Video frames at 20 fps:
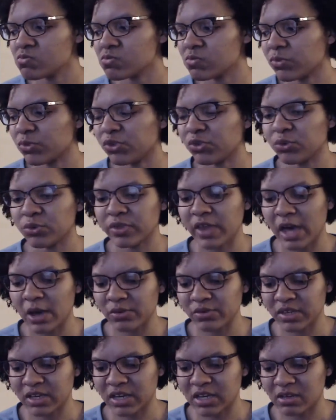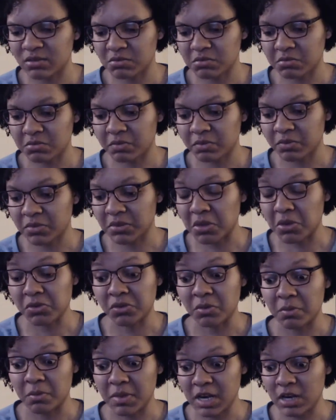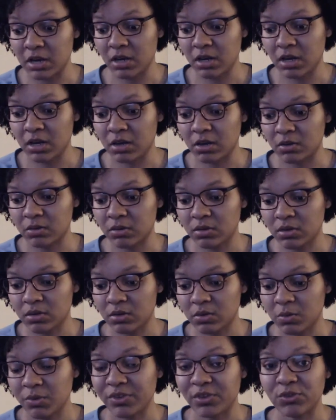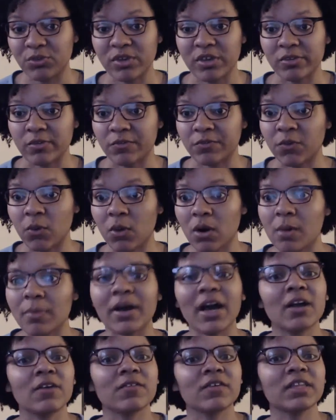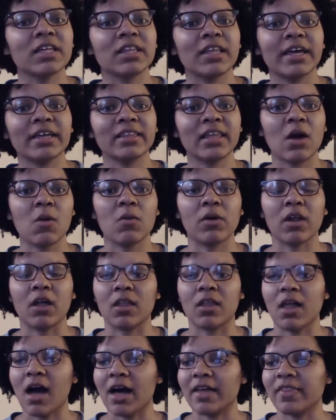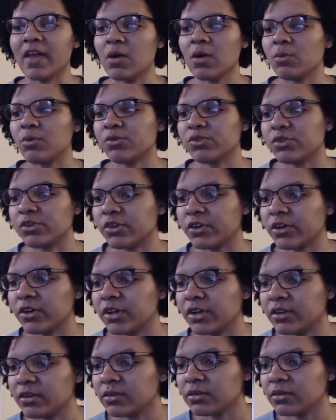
2000 and it was a minute ago. Was it 2004? But I really liked that one a lot. That one was good.